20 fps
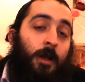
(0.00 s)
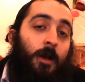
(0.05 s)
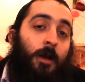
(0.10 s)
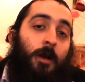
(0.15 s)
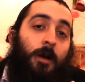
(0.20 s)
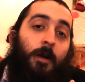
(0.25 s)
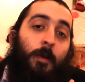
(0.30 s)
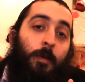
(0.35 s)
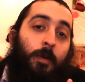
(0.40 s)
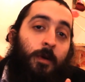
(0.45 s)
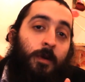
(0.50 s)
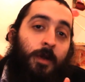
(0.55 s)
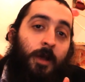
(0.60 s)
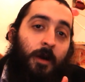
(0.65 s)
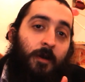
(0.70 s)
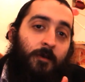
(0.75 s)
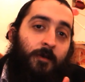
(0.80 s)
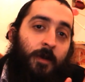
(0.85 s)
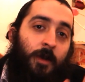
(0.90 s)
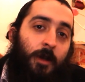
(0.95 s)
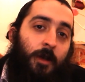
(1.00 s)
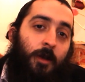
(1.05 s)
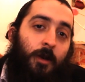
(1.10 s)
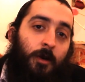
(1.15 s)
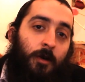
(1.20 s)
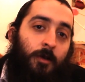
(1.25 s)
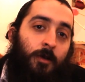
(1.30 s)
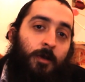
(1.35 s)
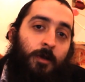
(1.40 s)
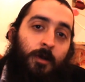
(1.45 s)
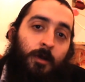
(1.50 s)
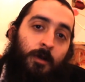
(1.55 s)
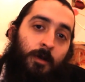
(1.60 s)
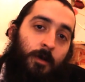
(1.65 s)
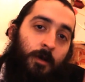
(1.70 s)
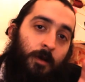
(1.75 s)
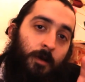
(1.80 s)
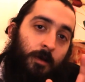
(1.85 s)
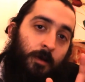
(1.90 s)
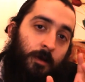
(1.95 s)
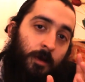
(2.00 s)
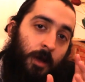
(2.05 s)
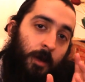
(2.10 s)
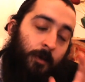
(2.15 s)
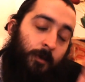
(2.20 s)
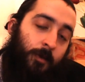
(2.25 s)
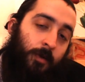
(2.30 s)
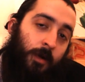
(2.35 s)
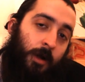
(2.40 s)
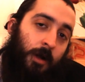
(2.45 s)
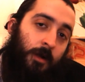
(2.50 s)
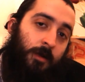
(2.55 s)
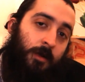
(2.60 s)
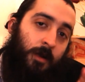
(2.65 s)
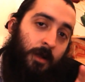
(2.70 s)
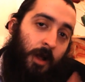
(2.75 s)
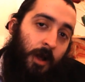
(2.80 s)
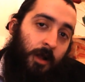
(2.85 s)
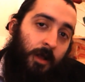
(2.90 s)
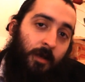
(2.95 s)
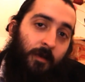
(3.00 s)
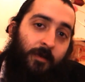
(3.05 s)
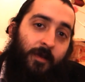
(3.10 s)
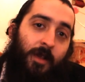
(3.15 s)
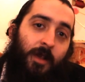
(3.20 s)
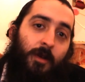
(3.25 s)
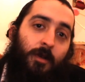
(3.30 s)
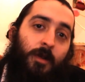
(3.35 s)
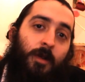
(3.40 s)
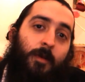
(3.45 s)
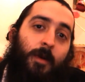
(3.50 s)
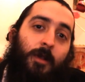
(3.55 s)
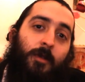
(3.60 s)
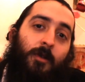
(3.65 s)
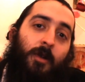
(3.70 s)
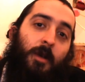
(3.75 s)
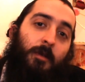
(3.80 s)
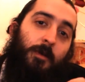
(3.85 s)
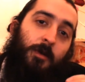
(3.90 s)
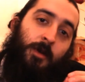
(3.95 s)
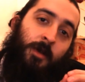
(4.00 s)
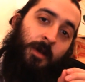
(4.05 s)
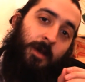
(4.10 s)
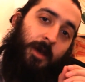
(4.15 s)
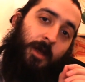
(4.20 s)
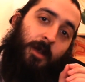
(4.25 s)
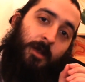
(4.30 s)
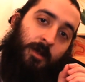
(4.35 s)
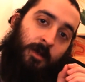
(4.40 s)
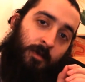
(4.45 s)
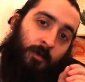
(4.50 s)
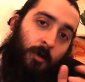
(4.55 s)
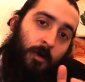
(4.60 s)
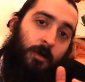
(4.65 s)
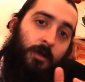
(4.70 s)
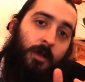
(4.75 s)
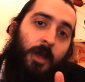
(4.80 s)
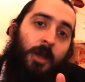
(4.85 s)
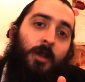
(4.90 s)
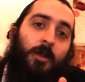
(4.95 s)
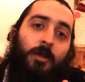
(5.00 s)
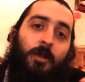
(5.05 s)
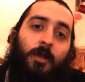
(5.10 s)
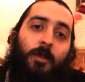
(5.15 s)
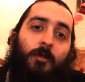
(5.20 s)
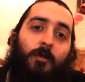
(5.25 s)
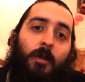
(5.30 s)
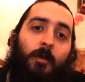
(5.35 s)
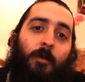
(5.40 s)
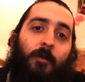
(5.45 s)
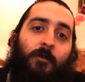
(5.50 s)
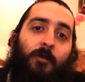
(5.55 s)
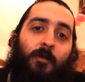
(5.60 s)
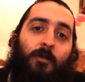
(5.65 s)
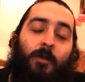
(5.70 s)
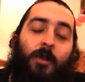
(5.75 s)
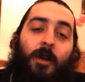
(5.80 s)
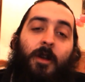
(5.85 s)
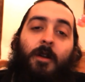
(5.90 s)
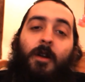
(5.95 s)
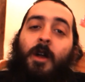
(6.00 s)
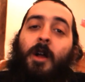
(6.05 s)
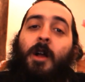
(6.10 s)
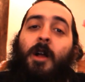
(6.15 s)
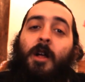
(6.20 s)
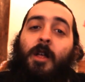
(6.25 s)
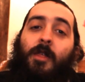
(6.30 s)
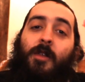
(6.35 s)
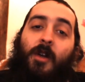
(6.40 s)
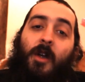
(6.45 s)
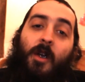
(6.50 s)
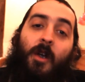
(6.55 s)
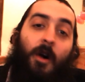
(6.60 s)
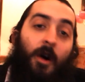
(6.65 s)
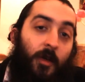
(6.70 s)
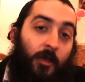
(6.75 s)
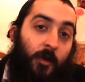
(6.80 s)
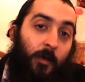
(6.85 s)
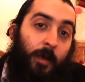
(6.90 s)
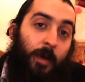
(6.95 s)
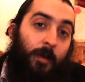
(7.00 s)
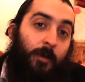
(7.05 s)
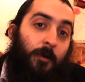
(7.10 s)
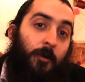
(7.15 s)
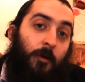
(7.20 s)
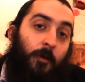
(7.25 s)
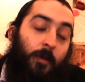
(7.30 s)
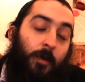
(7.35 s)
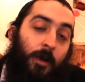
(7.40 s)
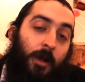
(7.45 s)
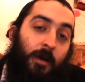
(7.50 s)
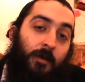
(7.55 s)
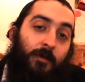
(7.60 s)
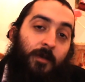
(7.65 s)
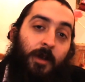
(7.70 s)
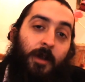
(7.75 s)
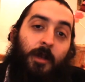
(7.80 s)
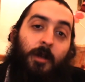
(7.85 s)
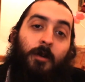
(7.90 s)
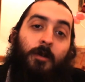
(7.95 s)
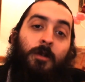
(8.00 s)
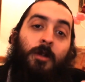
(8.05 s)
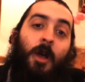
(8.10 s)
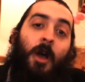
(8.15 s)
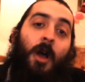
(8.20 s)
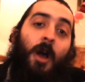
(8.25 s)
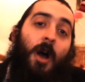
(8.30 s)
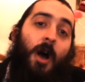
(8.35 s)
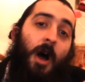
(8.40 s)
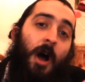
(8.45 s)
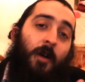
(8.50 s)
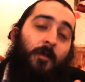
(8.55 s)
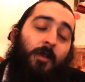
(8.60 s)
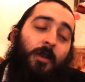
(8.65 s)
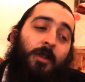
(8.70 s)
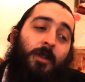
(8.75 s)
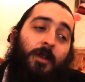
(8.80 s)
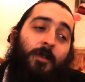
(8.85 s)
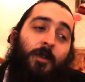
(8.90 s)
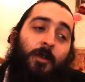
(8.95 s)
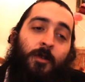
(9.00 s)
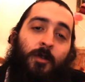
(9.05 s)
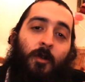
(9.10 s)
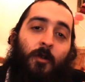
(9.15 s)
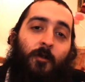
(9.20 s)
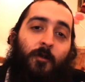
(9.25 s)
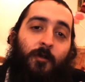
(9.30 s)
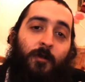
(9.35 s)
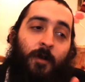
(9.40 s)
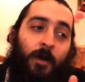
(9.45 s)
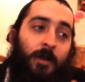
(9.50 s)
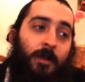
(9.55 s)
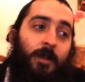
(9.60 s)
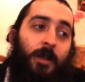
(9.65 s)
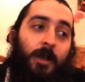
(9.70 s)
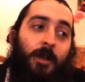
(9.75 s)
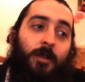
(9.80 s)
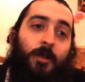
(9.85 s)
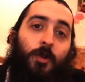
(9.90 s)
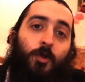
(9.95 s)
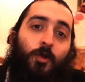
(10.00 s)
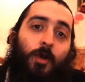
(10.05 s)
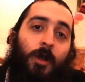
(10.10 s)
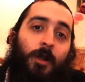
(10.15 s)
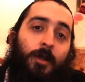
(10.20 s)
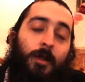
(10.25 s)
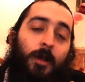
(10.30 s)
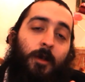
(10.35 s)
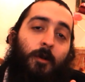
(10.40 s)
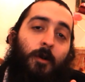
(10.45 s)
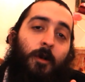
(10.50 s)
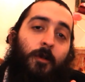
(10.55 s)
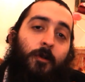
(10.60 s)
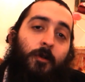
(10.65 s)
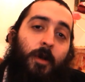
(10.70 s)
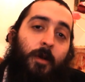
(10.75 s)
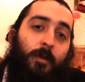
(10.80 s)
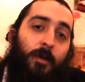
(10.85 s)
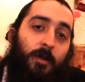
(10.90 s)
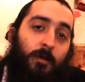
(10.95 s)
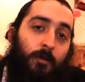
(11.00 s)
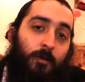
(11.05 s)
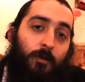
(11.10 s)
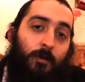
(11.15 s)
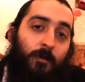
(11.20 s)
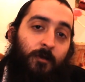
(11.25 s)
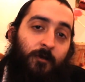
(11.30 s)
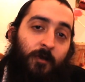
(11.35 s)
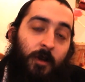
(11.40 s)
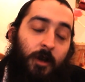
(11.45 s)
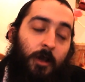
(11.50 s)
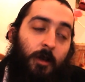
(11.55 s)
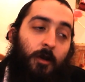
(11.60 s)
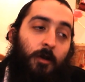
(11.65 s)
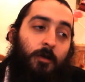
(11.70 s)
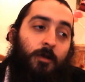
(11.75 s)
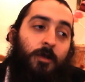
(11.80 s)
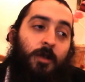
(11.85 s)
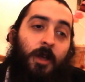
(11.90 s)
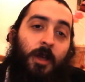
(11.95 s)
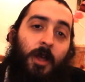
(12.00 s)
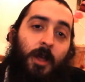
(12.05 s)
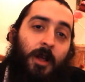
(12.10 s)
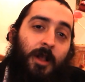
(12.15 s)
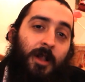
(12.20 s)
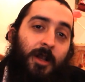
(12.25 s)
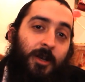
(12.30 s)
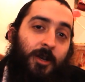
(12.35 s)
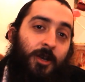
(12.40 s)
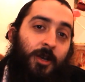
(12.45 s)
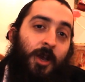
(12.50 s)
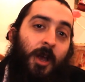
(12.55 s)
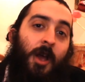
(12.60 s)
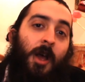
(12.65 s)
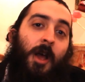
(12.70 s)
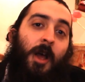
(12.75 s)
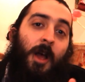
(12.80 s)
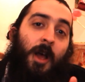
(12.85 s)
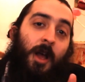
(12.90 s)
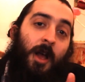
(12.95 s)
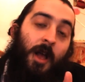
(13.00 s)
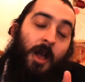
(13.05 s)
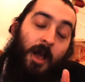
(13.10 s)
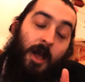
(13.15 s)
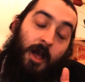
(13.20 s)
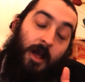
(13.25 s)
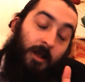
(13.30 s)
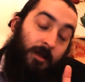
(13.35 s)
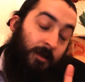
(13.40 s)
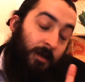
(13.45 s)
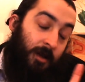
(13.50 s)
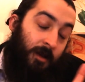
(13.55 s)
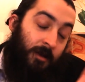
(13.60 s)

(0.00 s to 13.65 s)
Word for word: uh, puts out videos. They put out selective videos about the Rebbe. You can get a small taste of the Rebbe from there. There are other people who put out videos. Obviously, there's no funding to translate all the Rebbe's videos to English, and